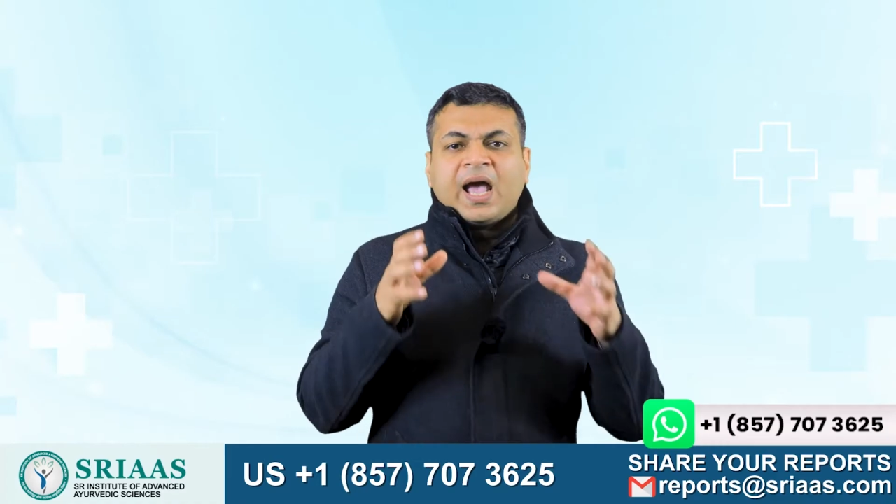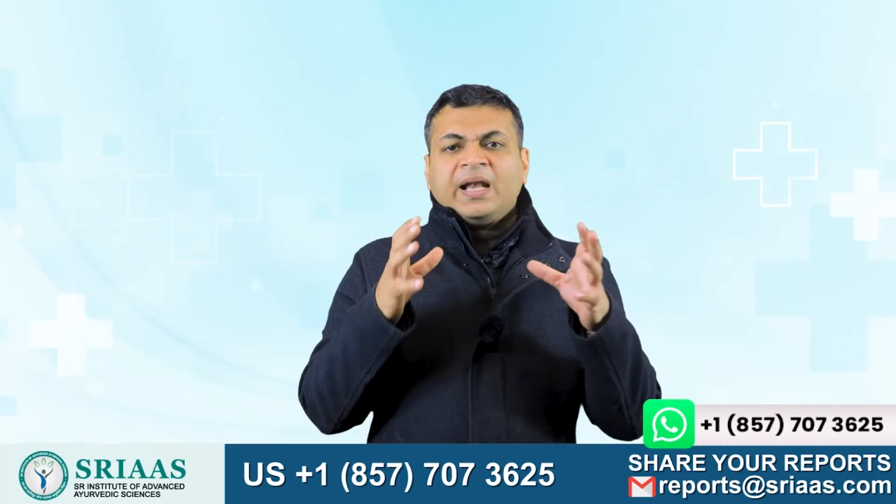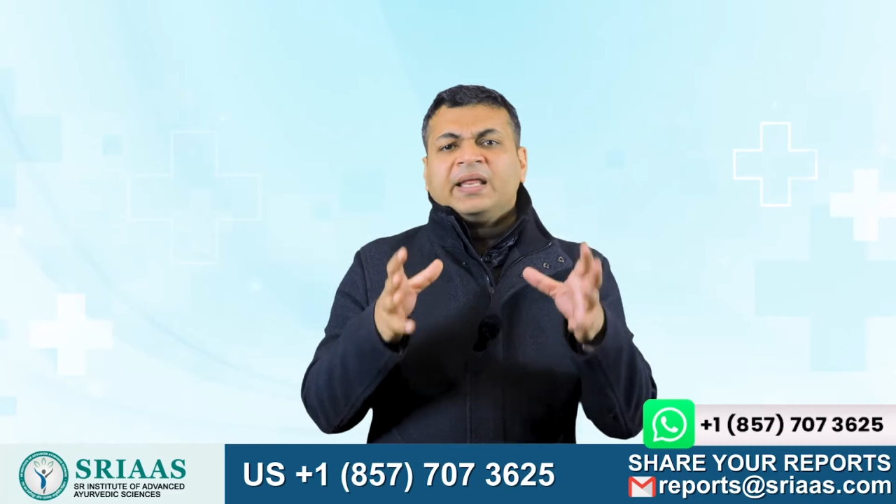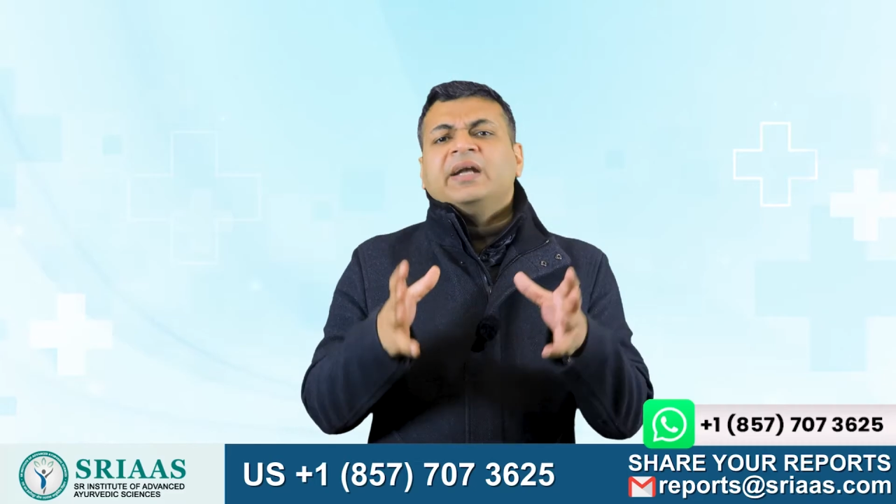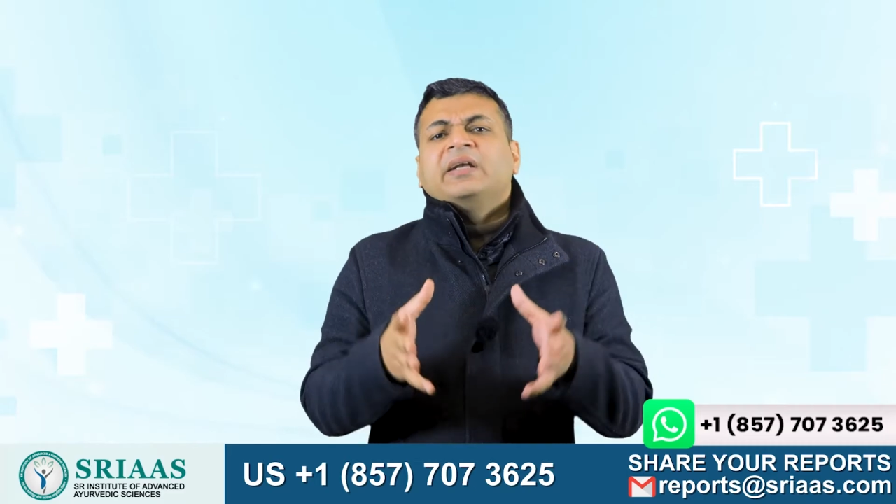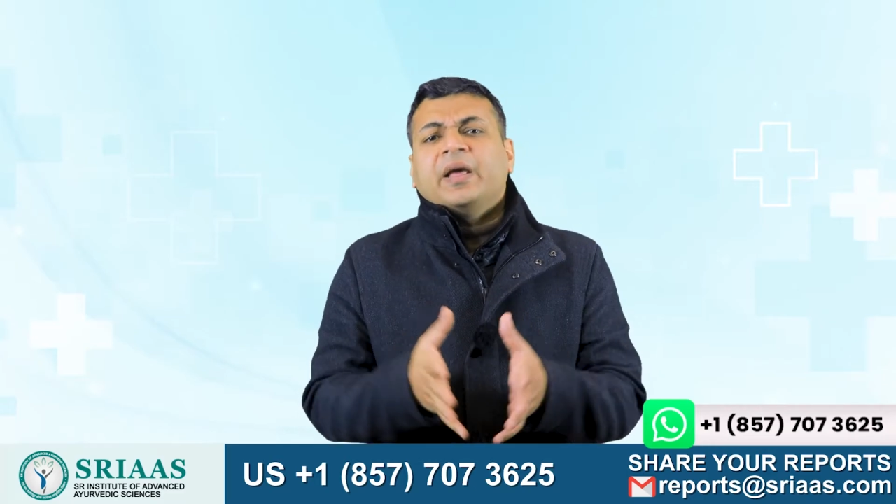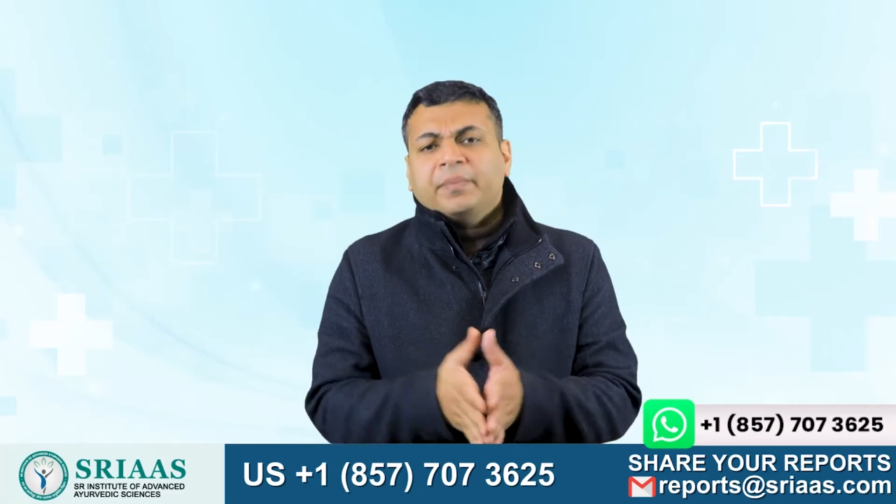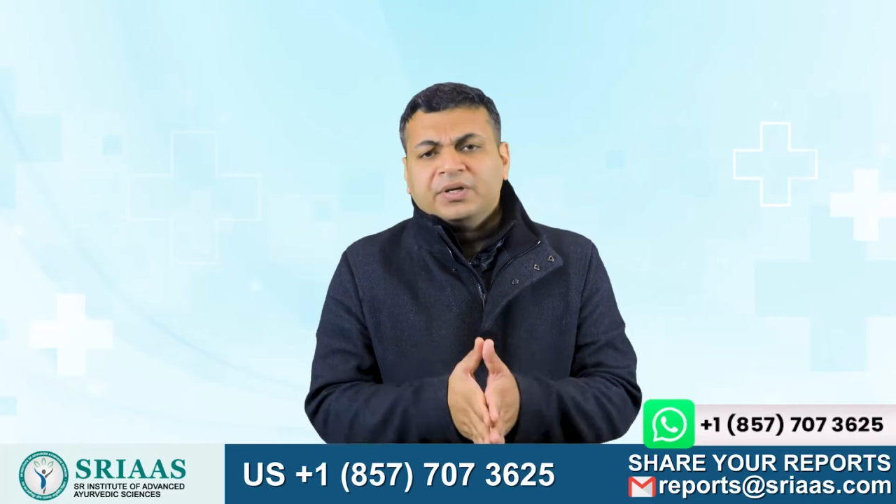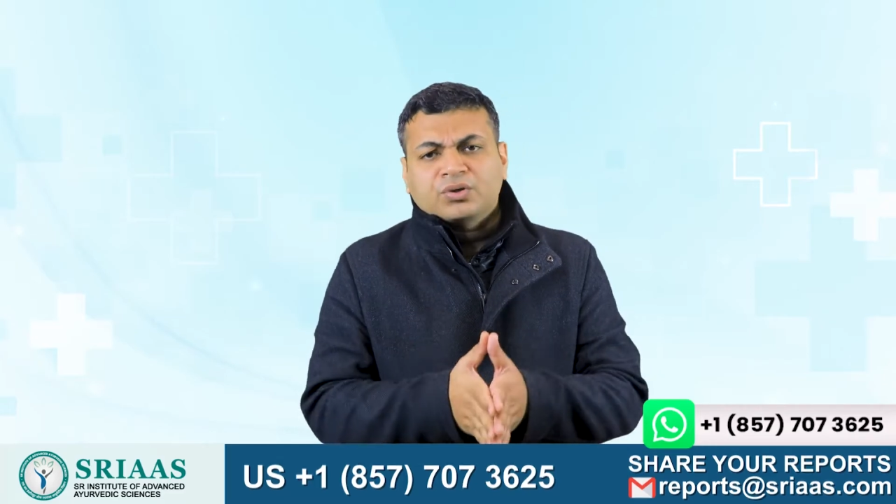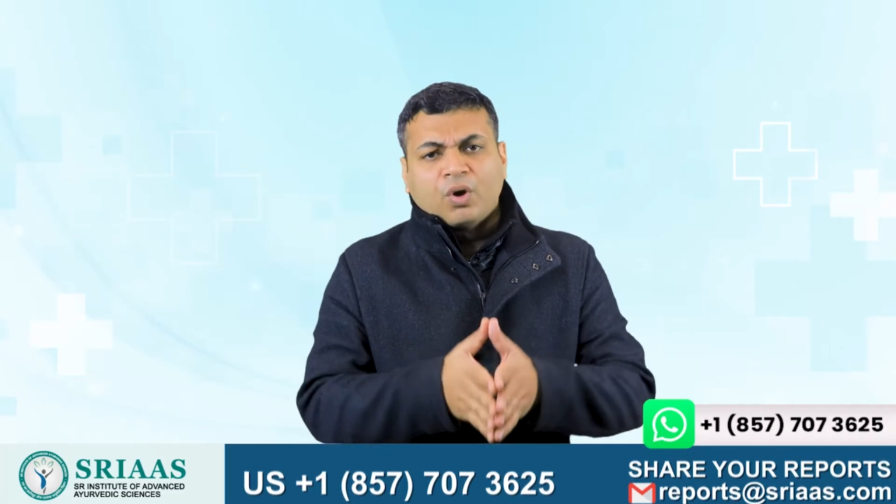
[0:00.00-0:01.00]
and get
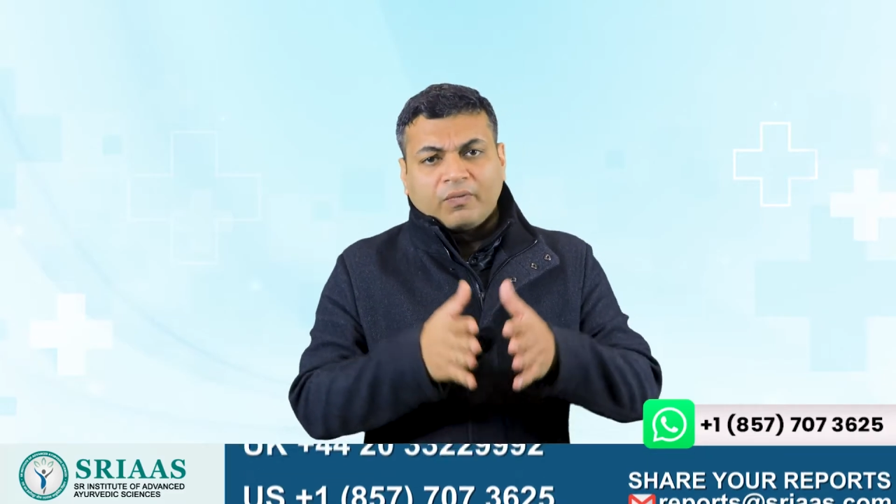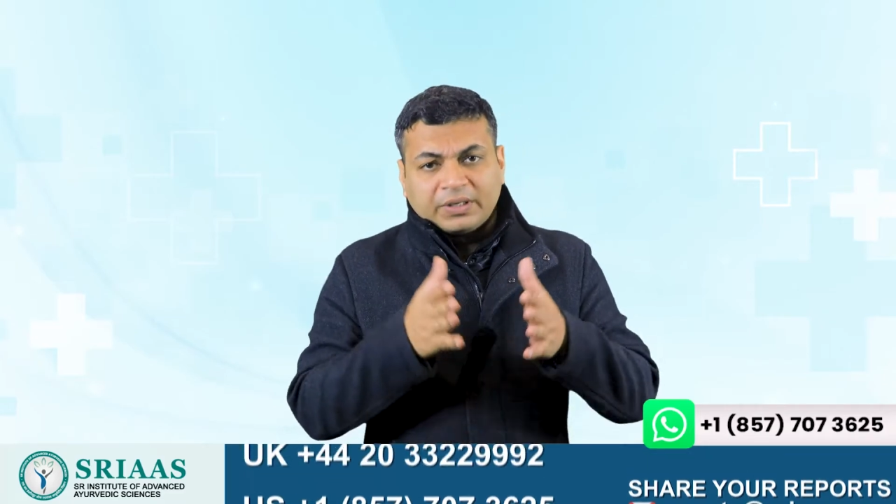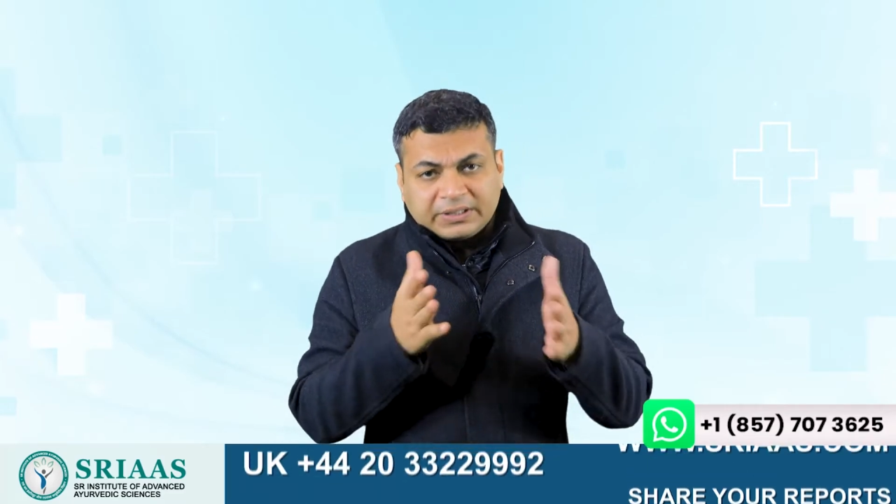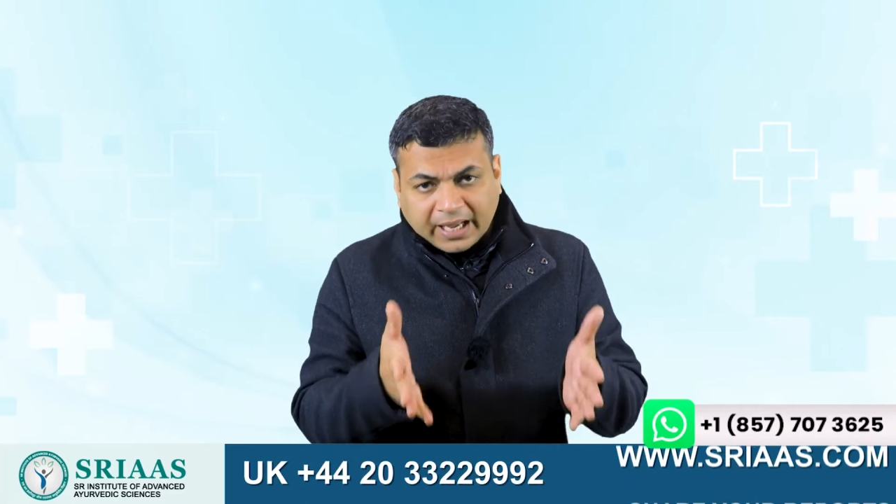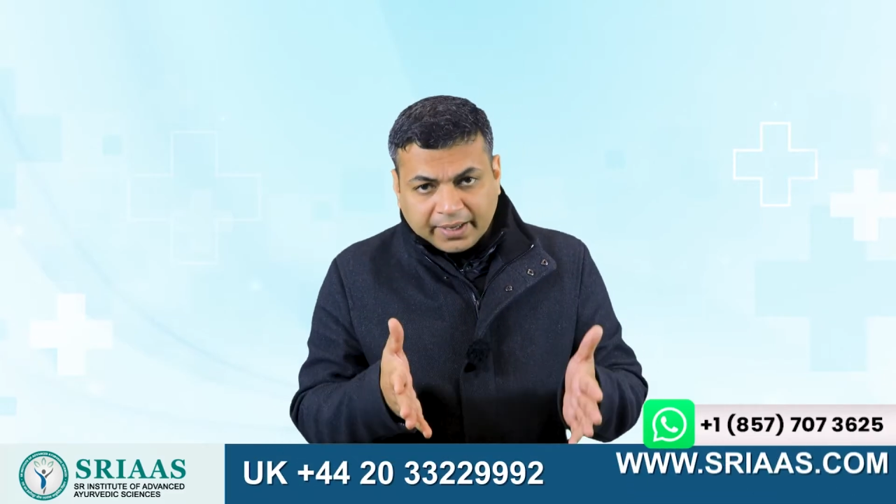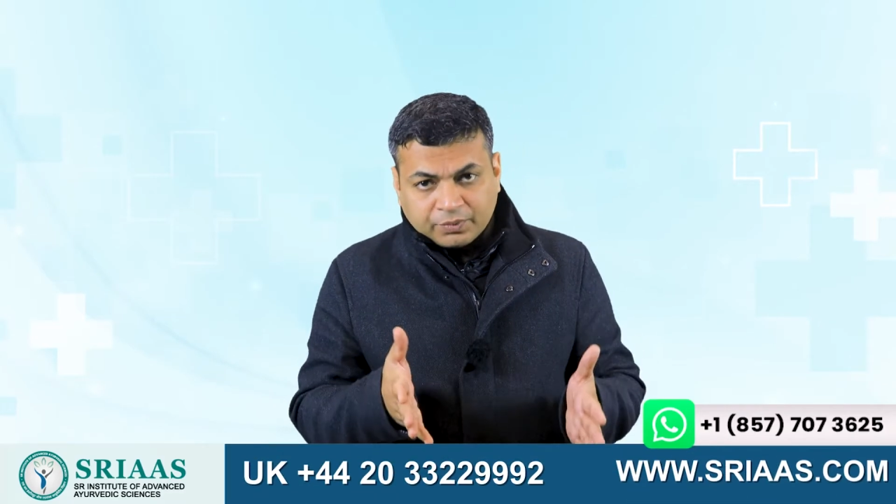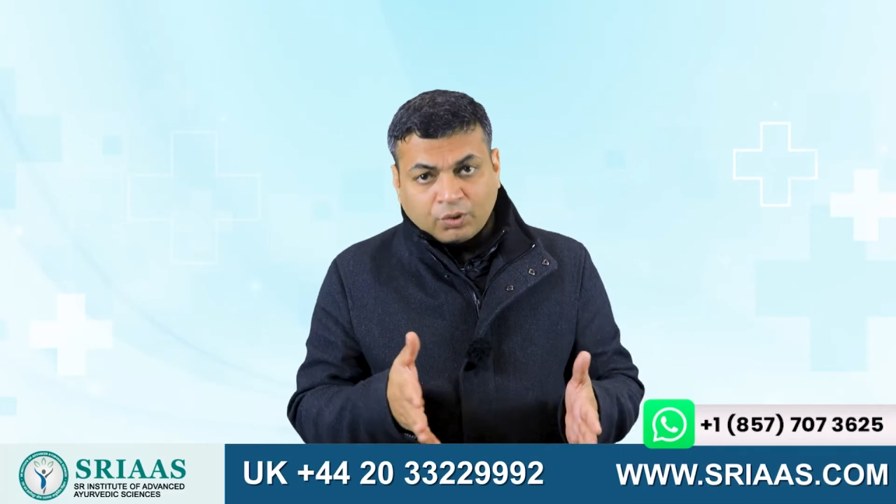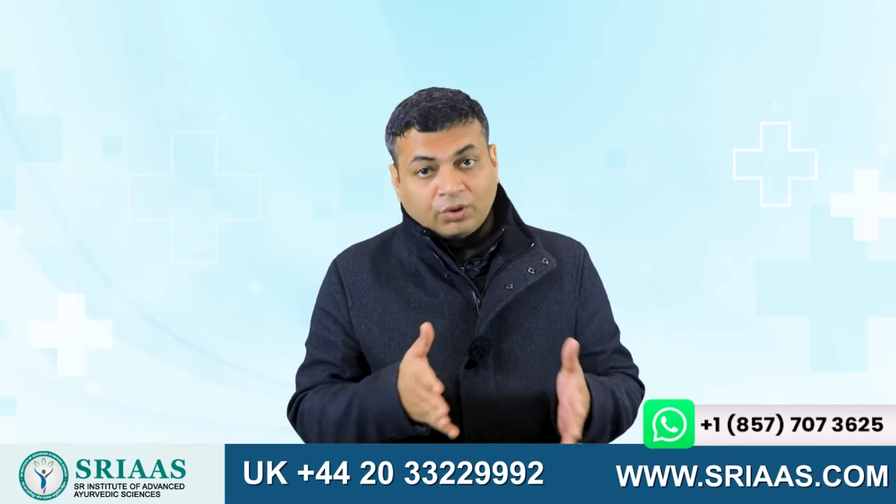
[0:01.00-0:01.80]
damaged over time,